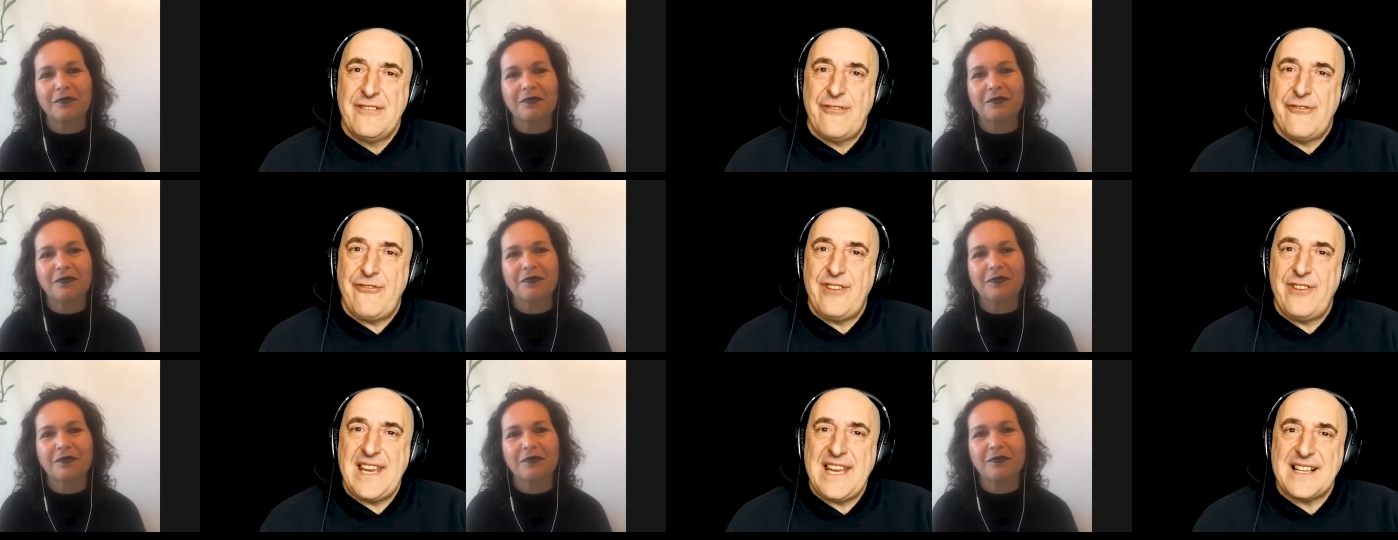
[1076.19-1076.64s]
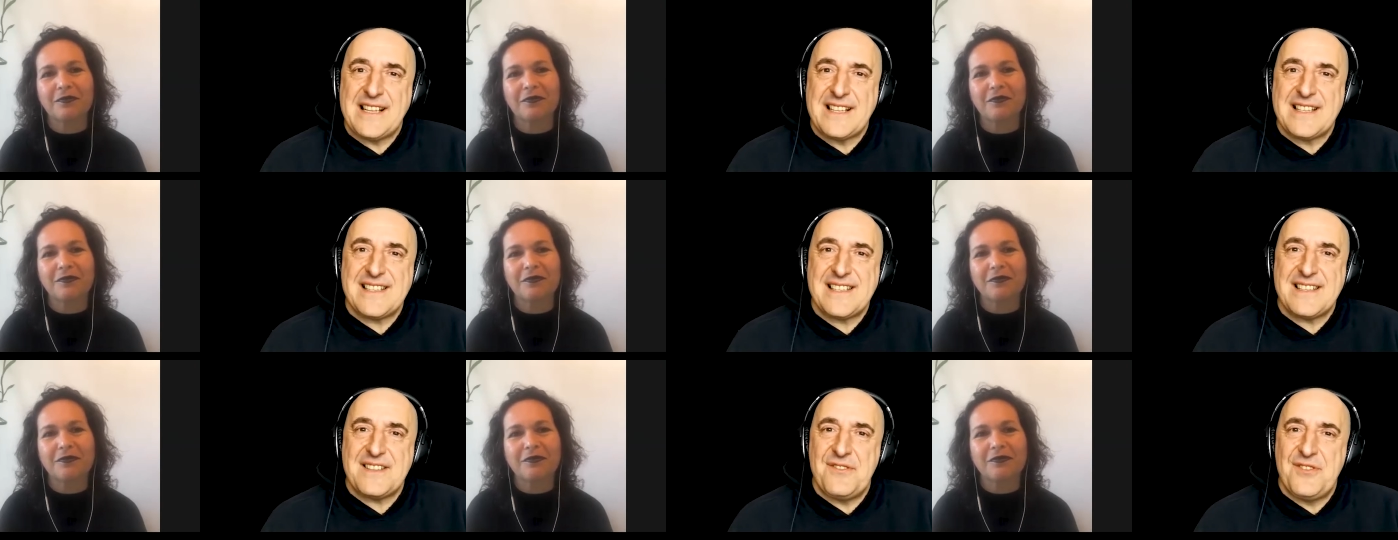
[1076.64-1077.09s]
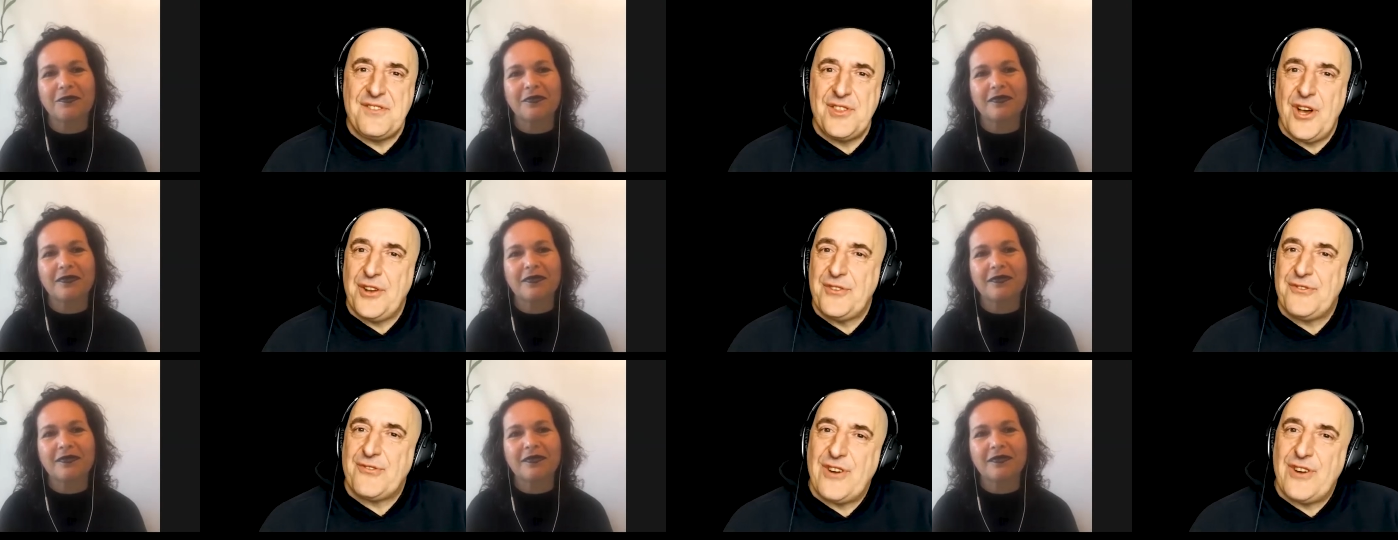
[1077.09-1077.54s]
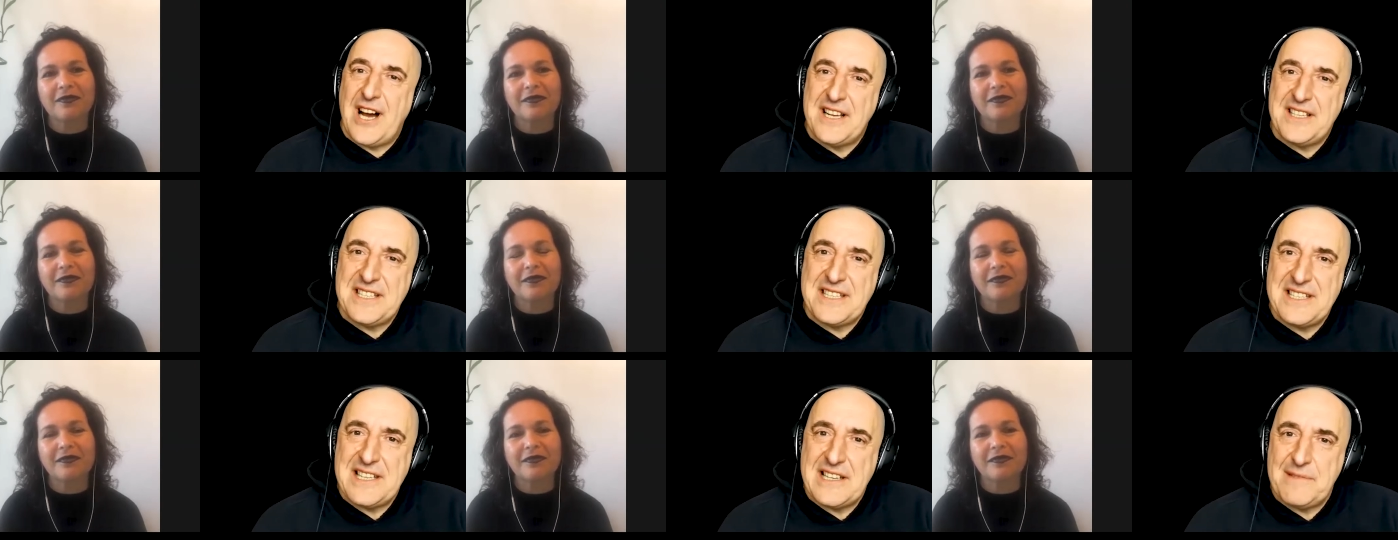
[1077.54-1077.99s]
Speaker 1: feels not
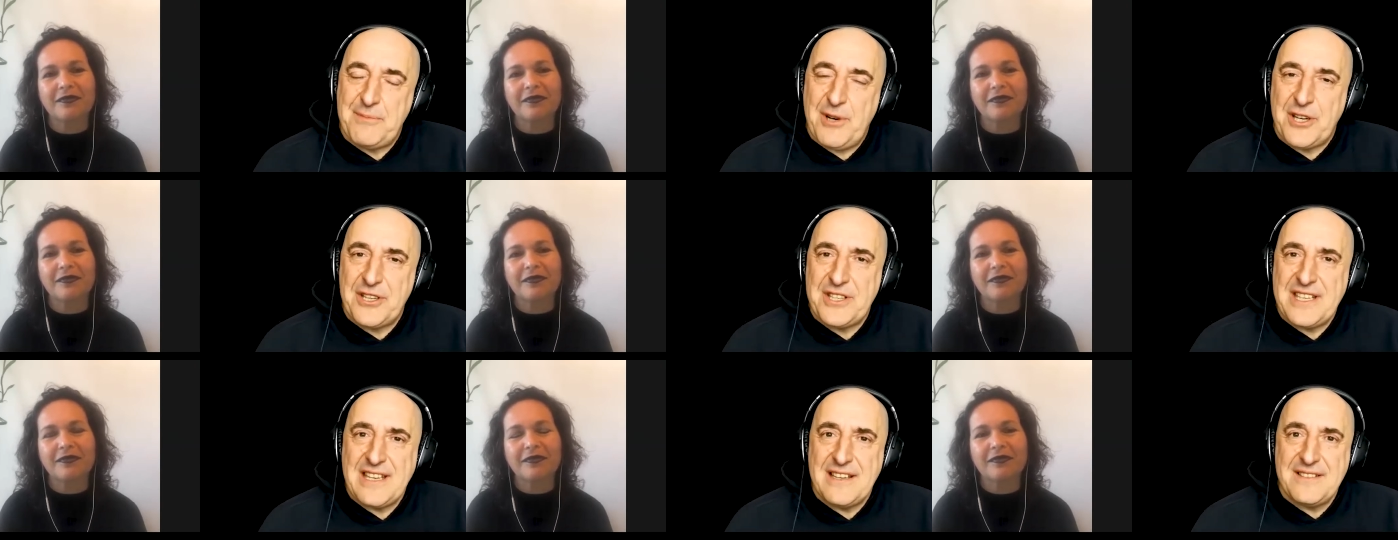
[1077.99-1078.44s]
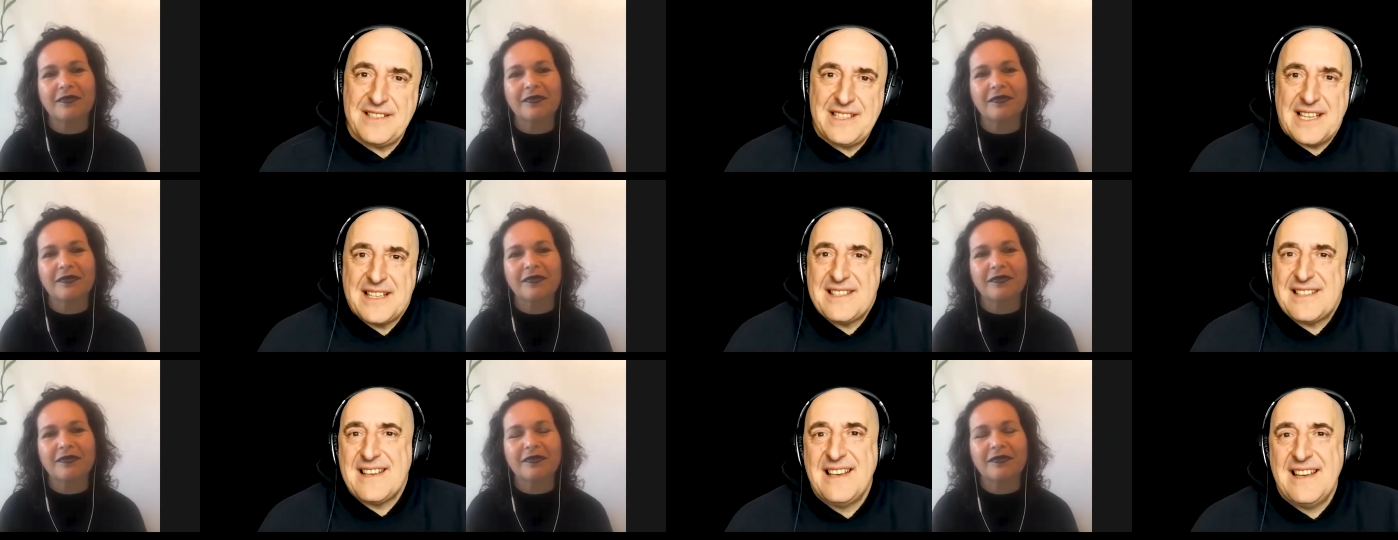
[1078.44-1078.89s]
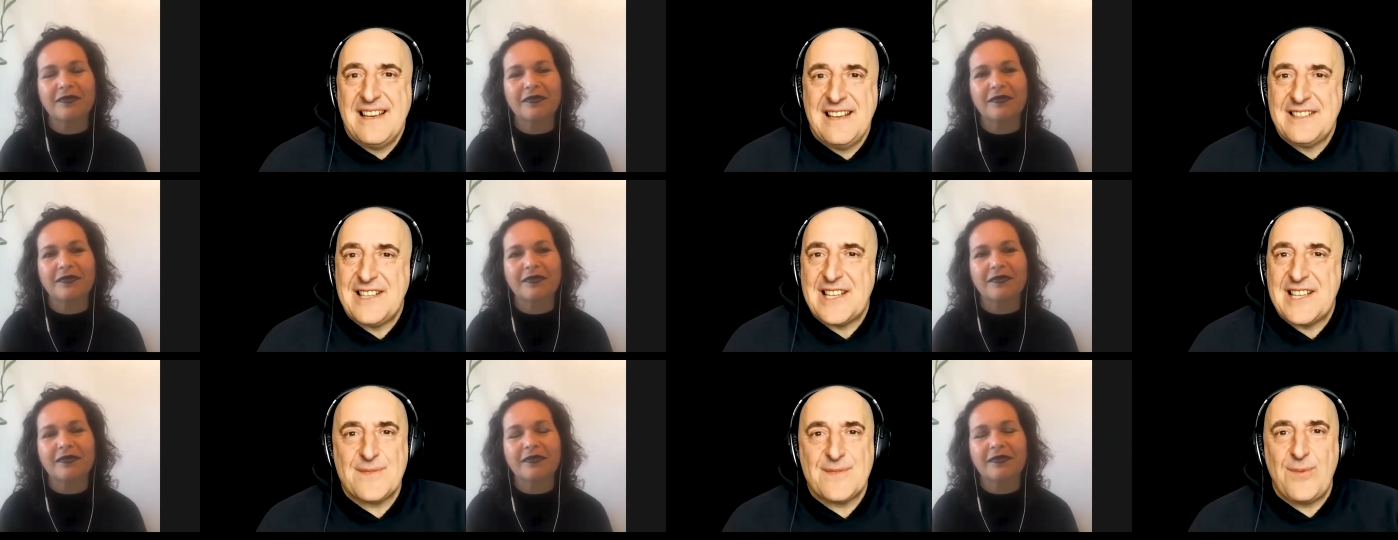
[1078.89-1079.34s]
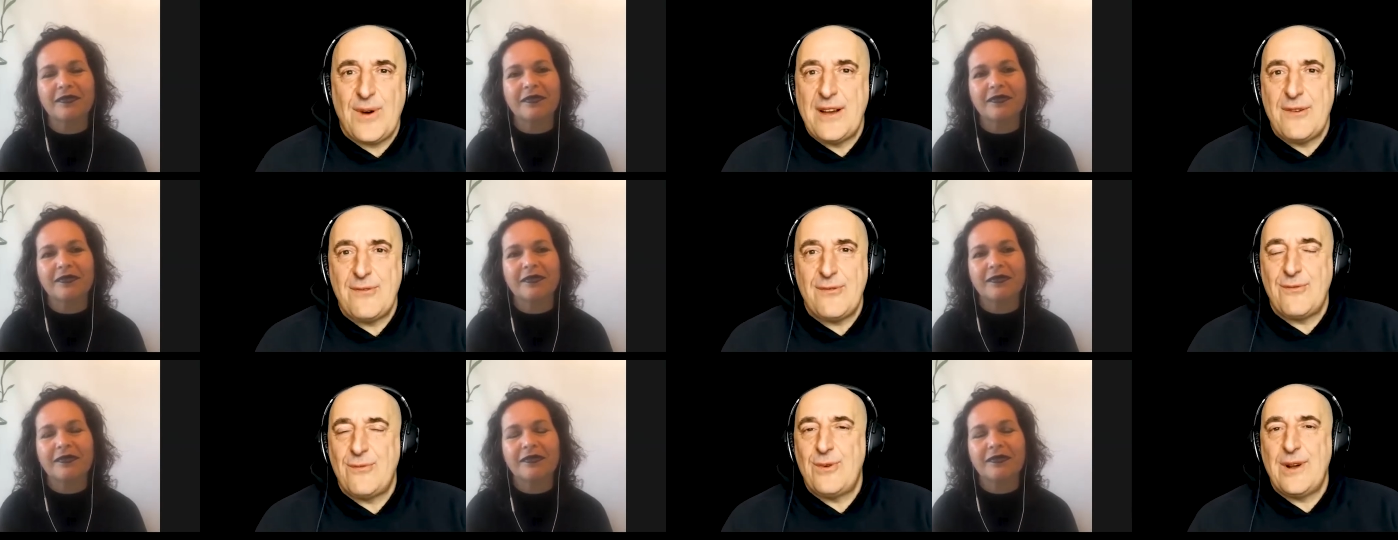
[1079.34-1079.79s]
right in their body, and that's that's
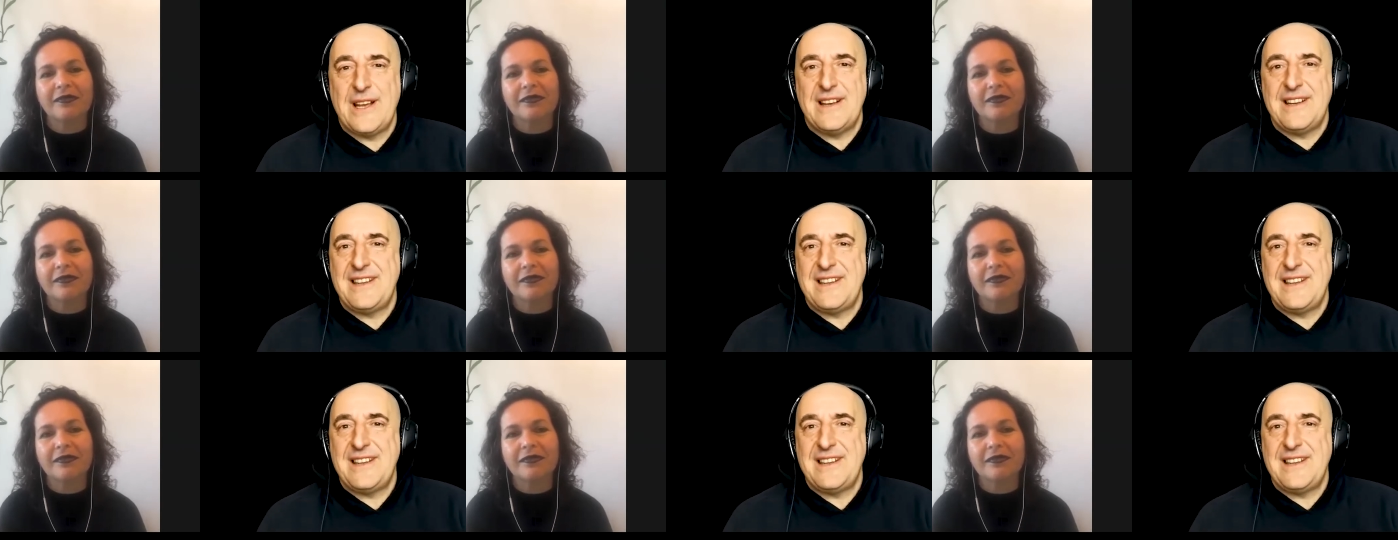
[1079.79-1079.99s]
why where